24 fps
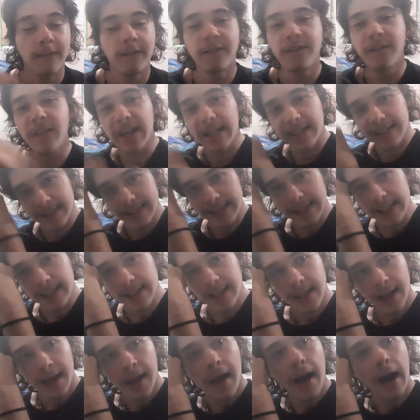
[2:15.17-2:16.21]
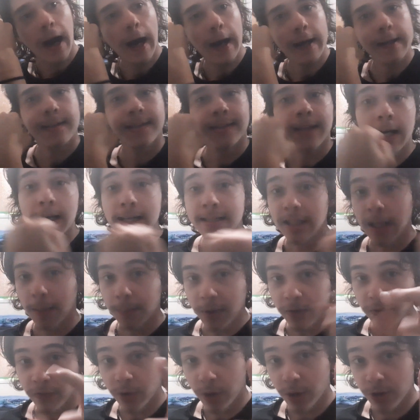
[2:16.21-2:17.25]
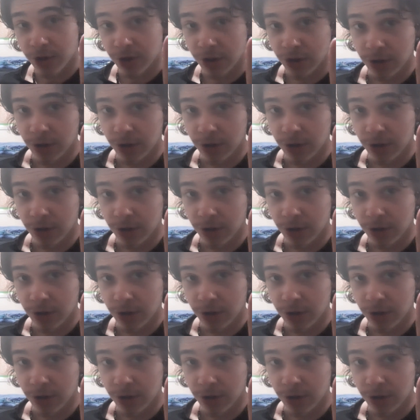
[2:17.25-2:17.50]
Fixed it. I sized up the version